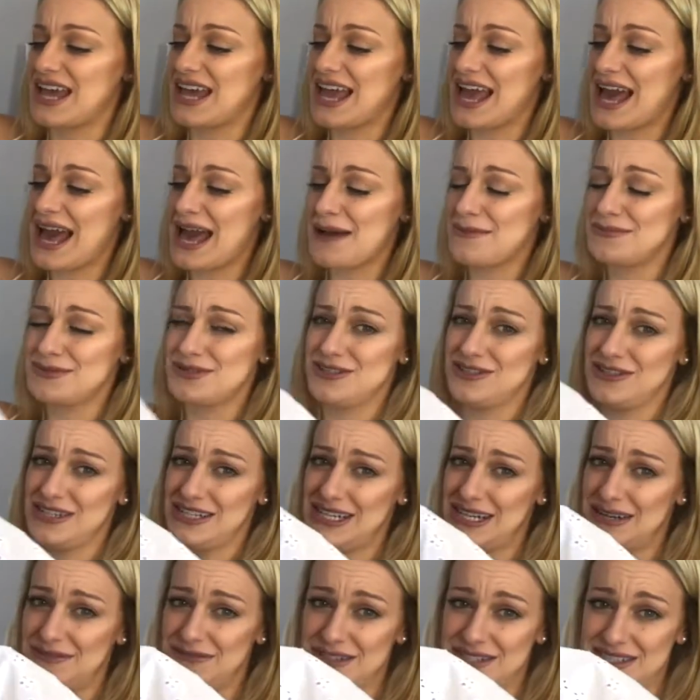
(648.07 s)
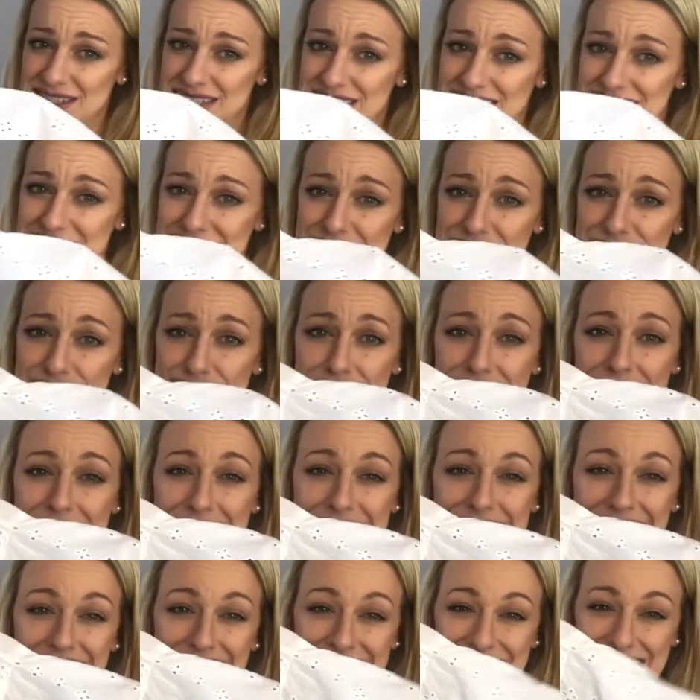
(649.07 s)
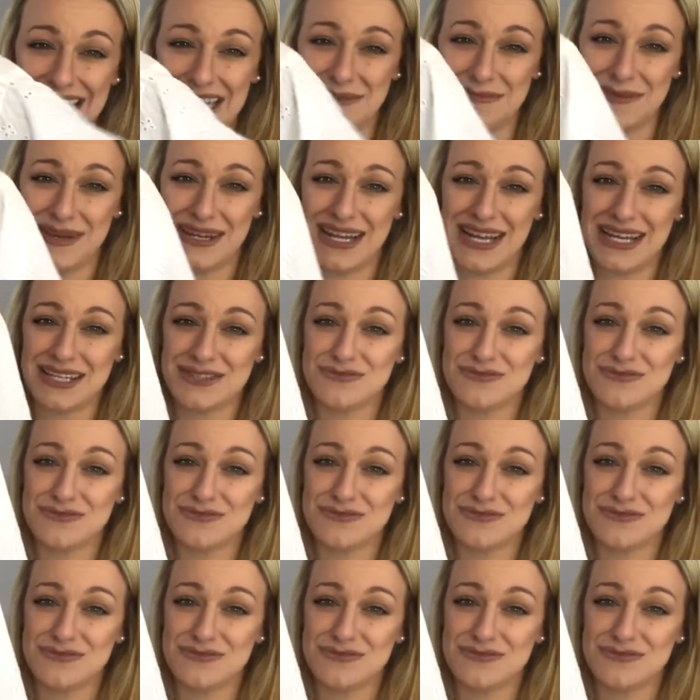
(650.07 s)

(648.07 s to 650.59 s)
I absolutely love this detail. It's really in at the minute.